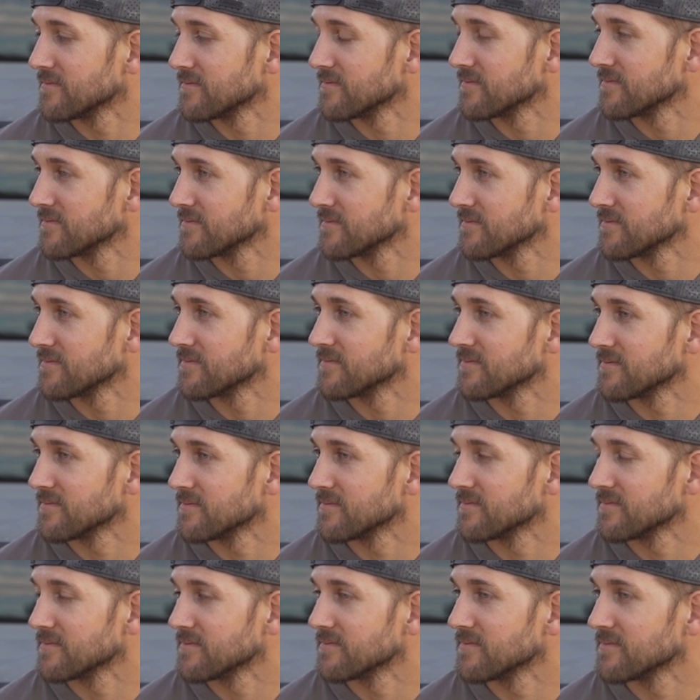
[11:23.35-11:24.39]

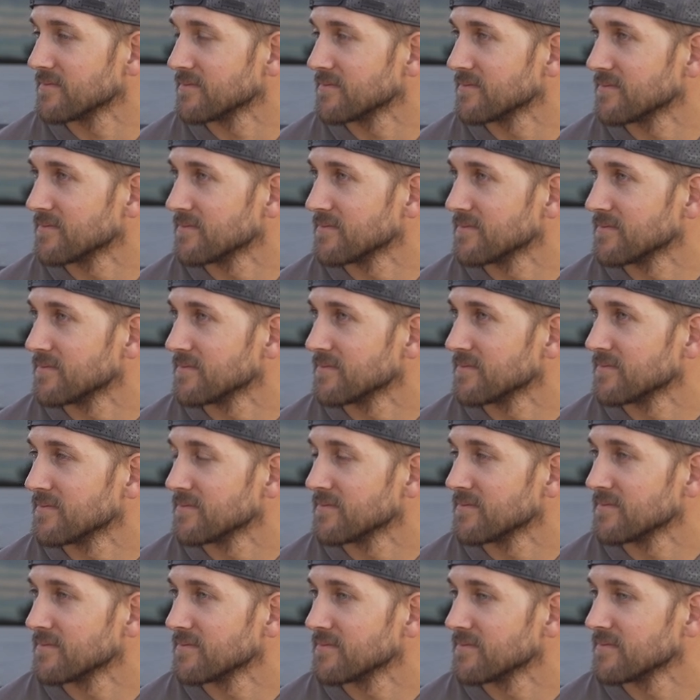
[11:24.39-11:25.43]

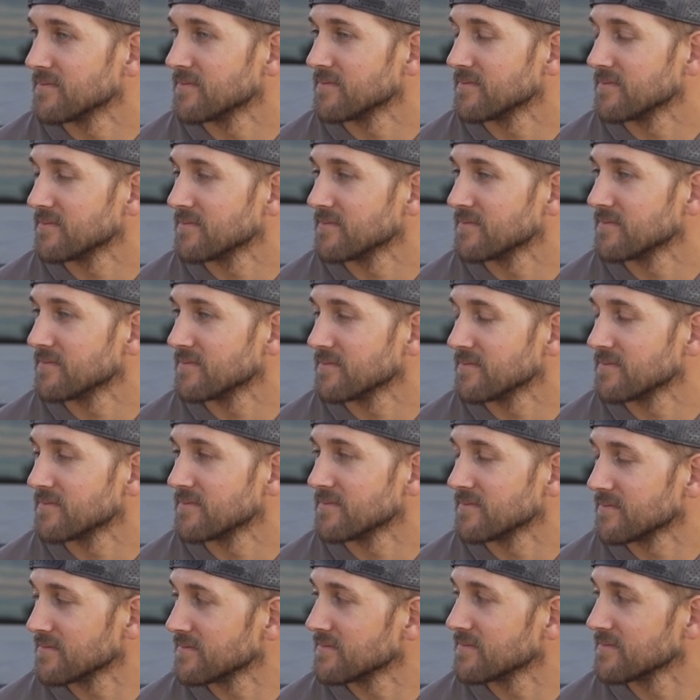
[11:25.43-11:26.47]

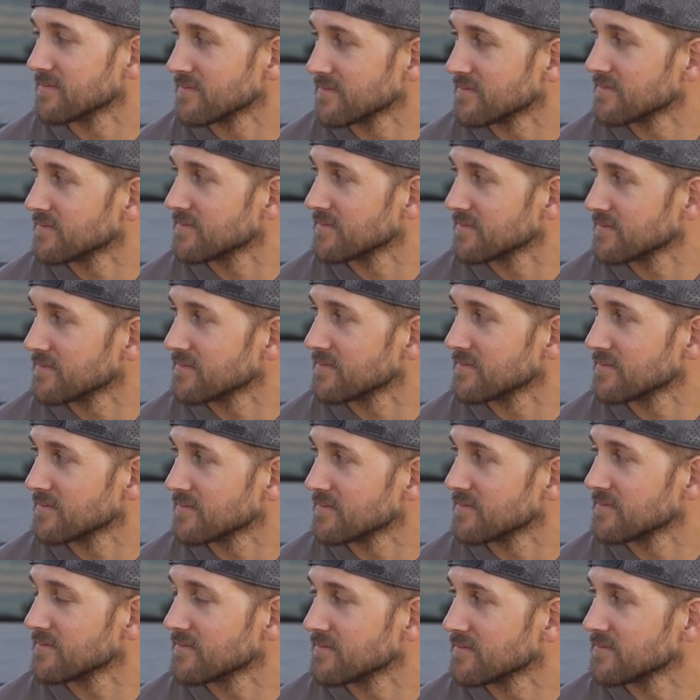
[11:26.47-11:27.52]

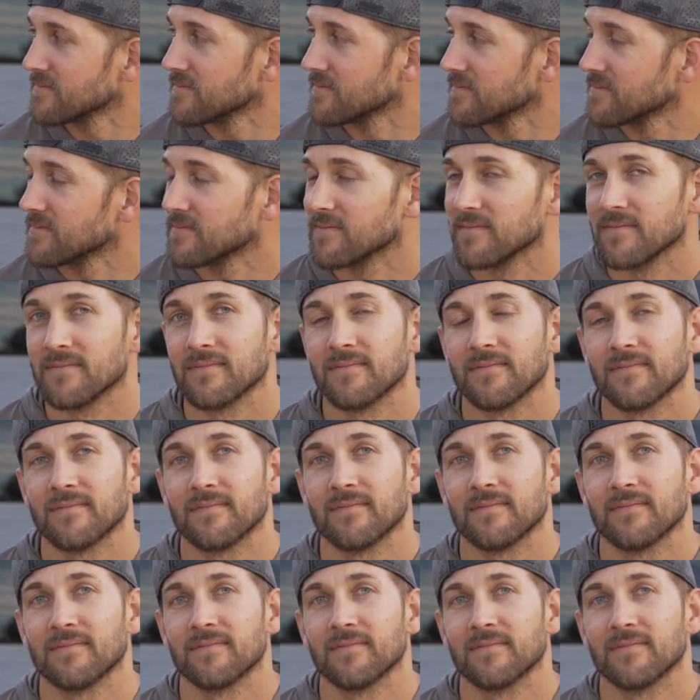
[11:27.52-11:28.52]
This person isn't speaking.